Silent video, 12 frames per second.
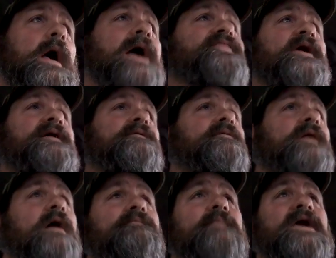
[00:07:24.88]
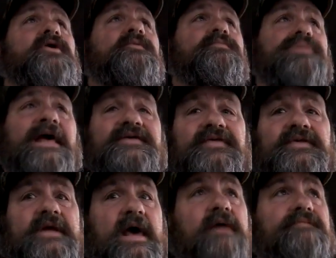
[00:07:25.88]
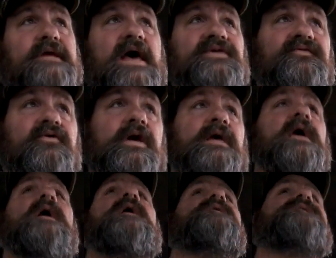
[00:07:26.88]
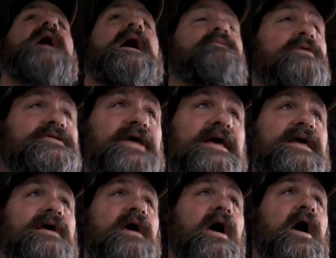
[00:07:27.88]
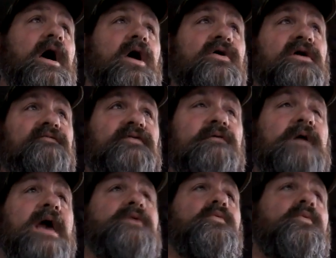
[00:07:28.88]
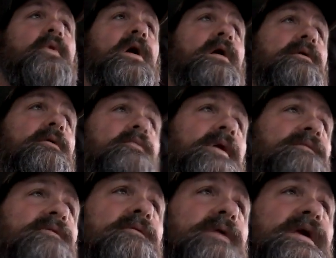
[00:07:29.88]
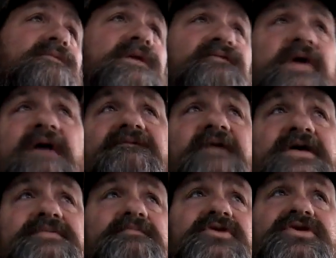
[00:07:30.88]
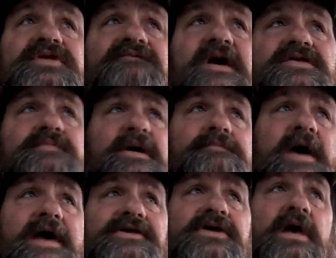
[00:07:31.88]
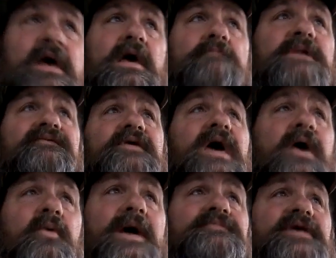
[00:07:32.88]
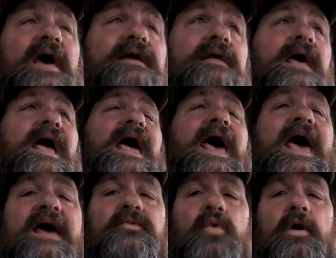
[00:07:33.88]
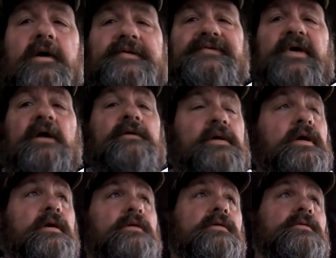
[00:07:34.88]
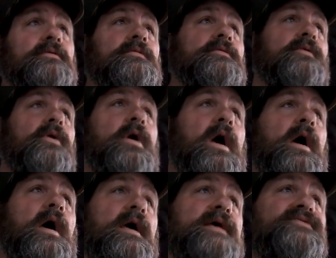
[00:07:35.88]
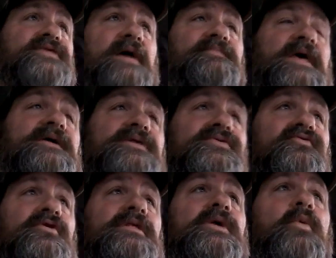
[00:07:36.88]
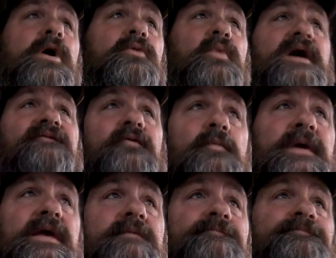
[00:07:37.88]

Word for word: I think, a lot better places to advertise free. Now, I will tell you, if you've got a, uh, well, even if you have face, just a Facebook page, but if you got a website, AdWords on Google uh, is something that has really worked well for me.